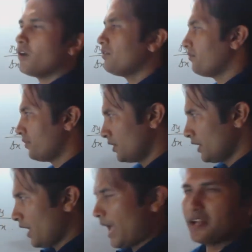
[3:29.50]
of
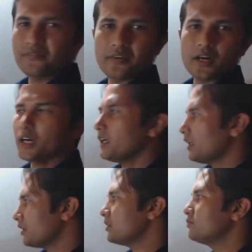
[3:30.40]
alpha
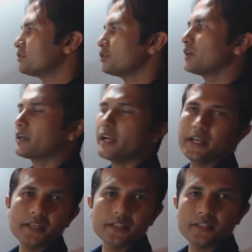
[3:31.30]
gives you the
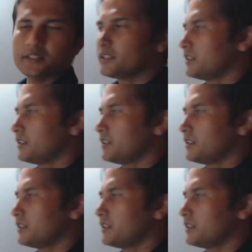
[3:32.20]
gradient.